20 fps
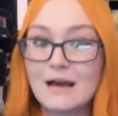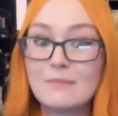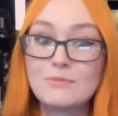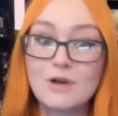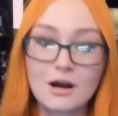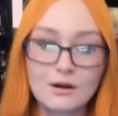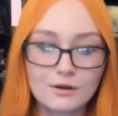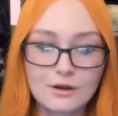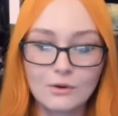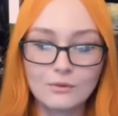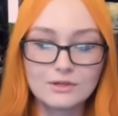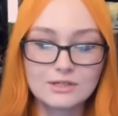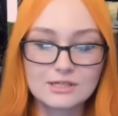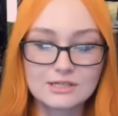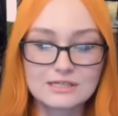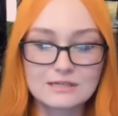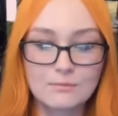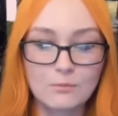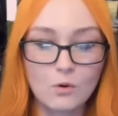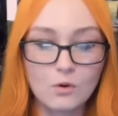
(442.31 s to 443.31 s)
I'm not going to
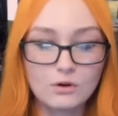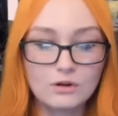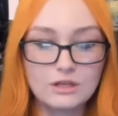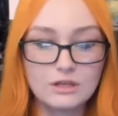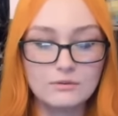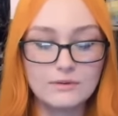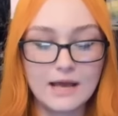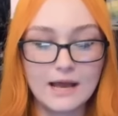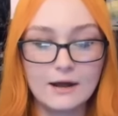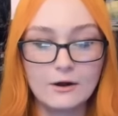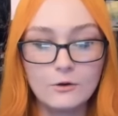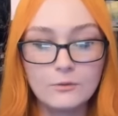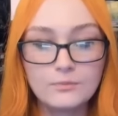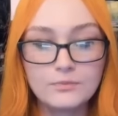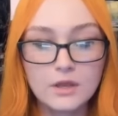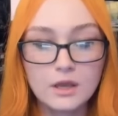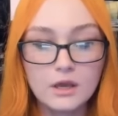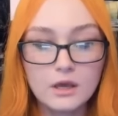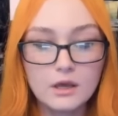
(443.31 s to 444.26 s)
support you now.